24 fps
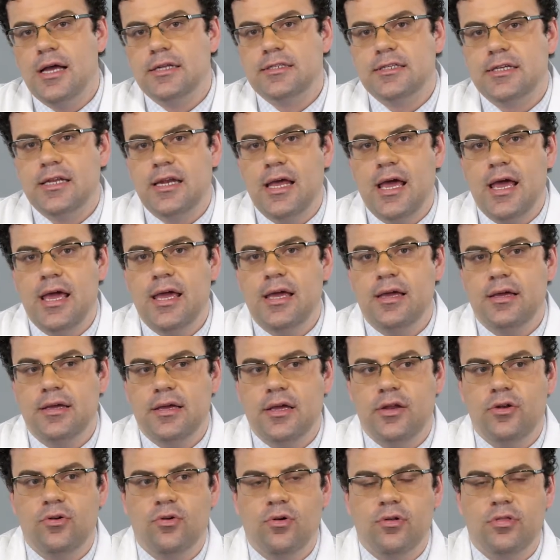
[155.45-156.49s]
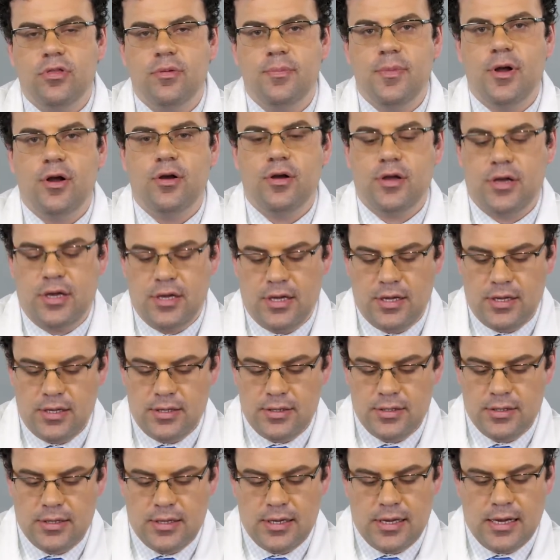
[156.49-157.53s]
Today in North
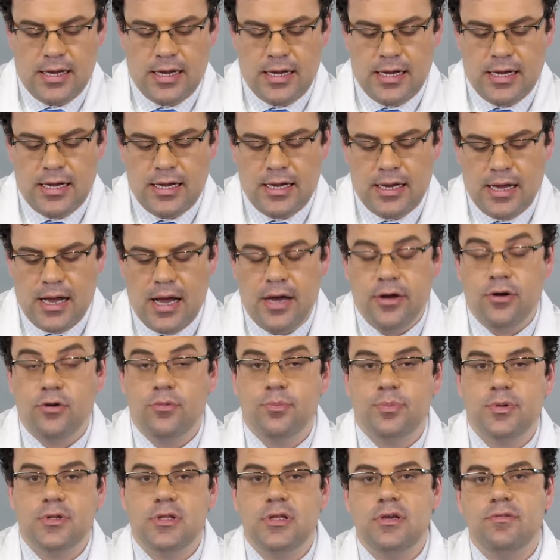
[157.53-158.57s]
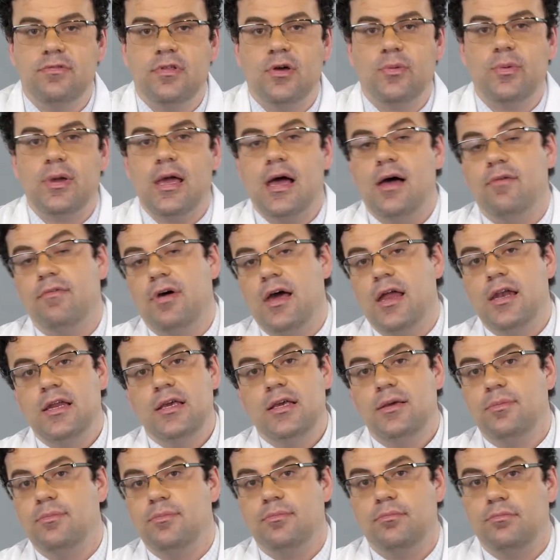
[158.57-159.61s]
America, uh, I don't believe that we have
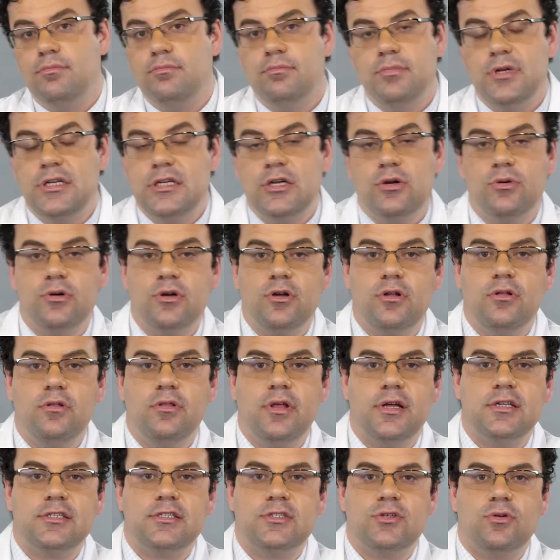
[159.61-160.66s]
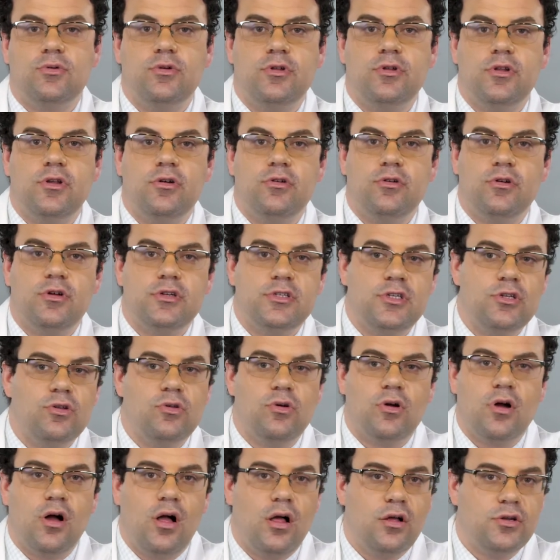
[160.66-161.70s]
any material that's sold under
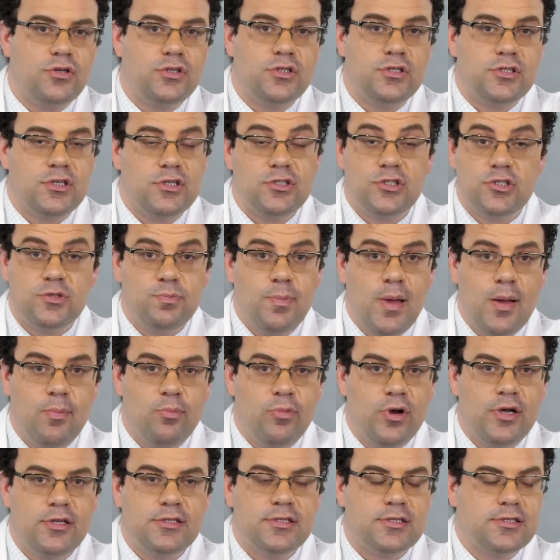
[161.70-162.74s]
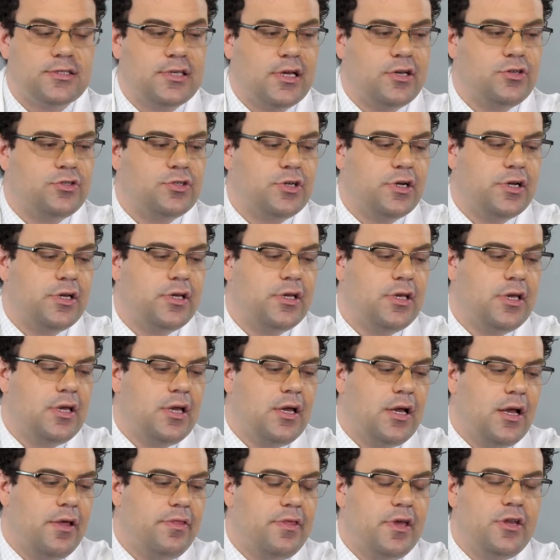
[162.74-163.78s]
atelocollagen, such as membranes, etc.
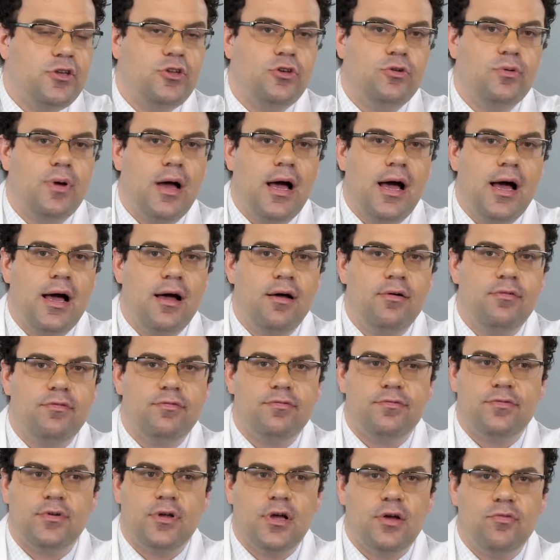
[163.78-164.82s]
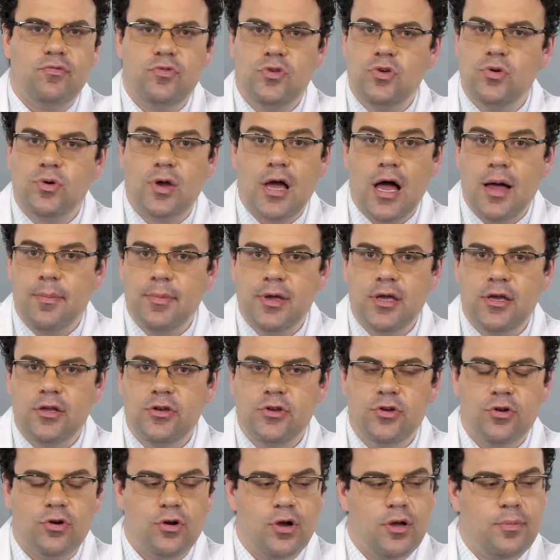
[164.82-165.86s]
They do have a few coming
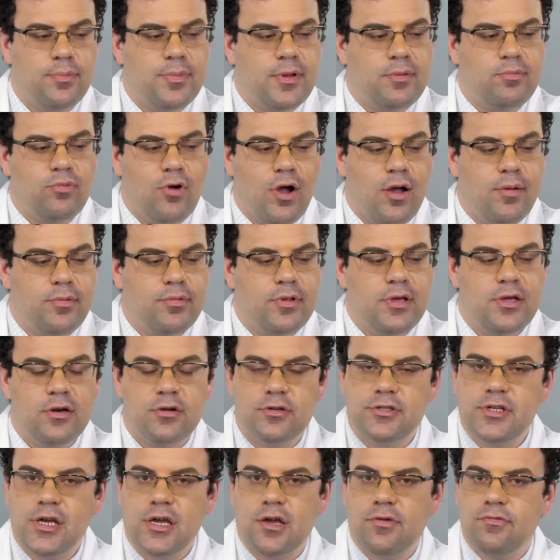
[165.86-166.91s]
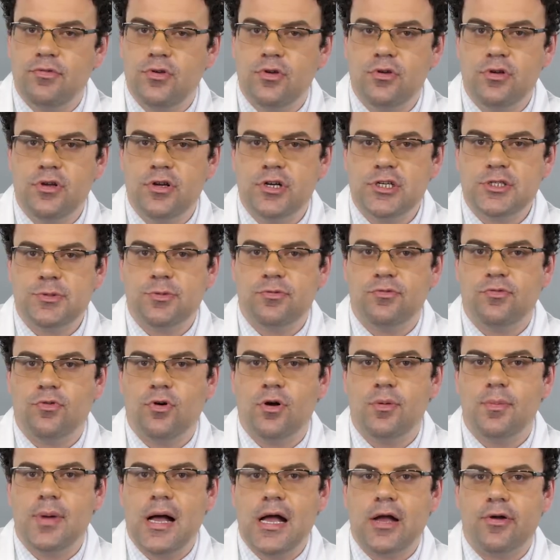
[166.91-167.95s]
in Europe, and probably it'll take a few years
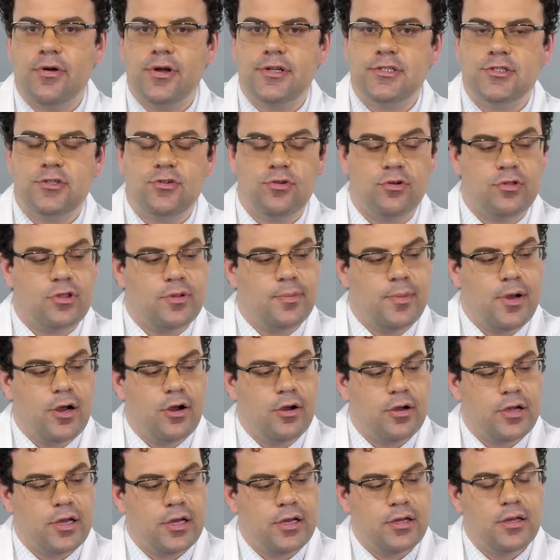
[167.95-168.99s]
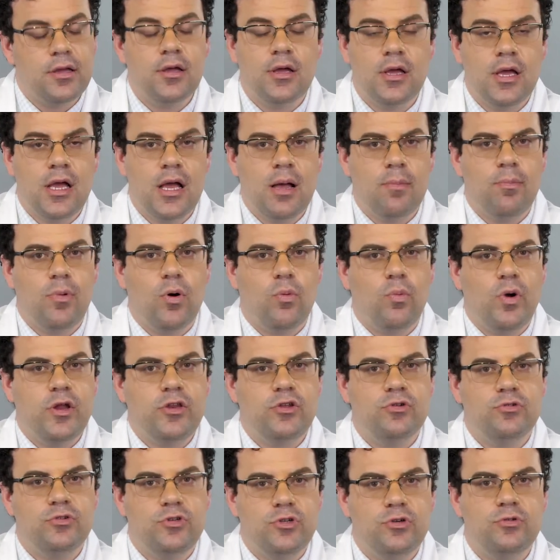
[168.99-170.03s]
before it migrates to North America. But when
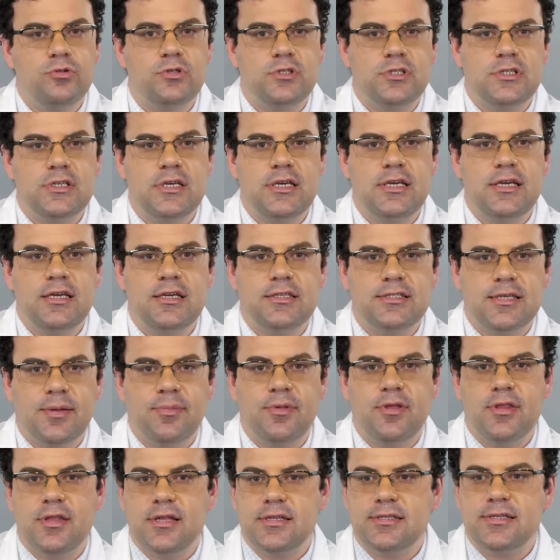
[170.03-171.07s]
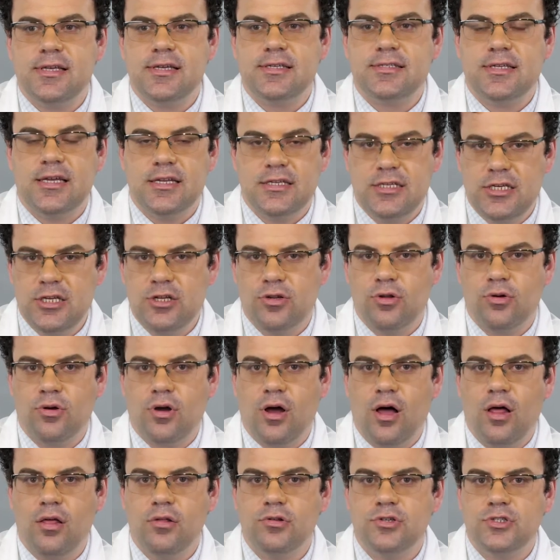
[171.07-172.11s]
you do see something that says
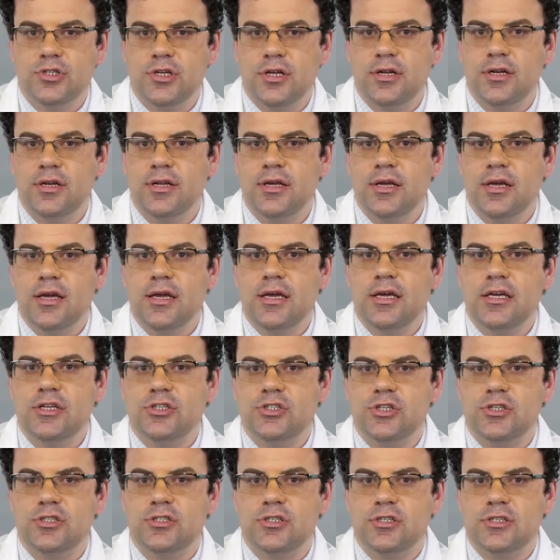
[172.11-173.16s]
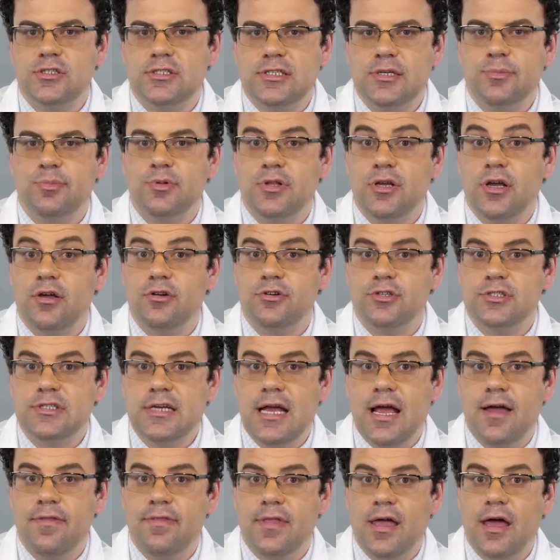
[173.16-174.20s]
atelocollagen, it's just to simply
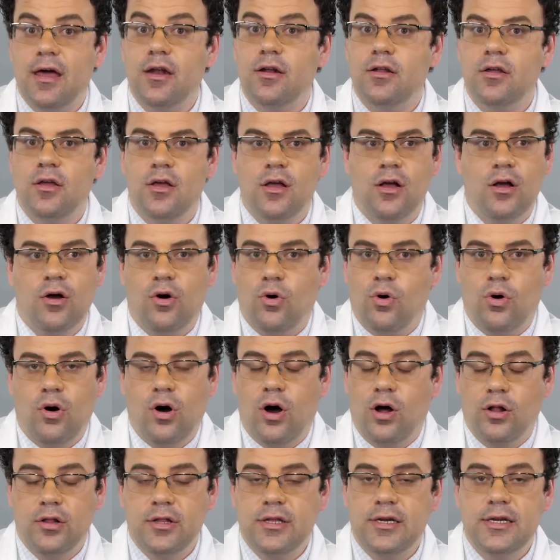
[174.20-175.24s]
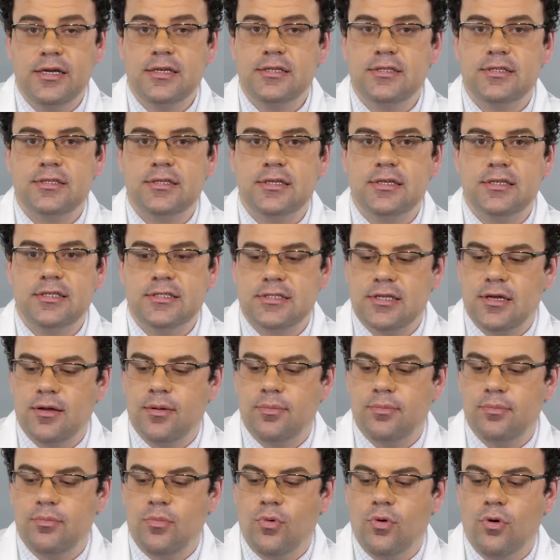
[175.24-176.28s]
understand that all it is is a
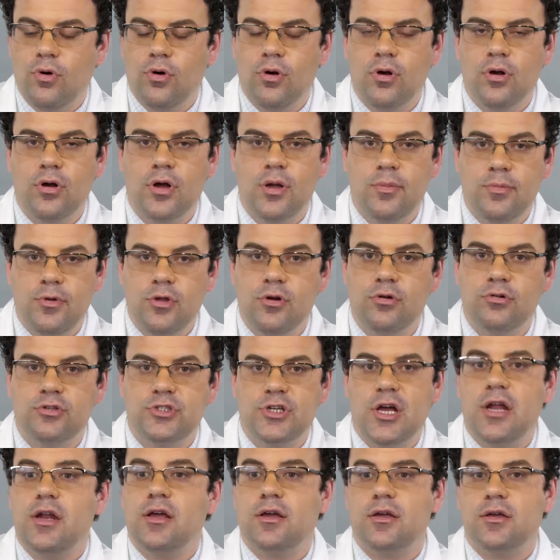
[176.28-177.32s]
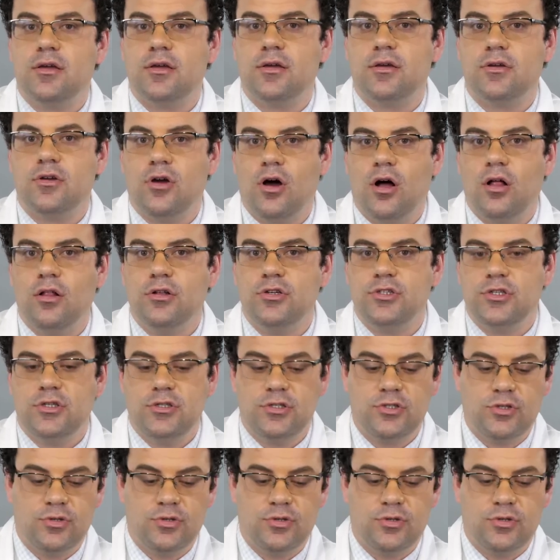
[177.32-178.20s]
more immunogenic collagen.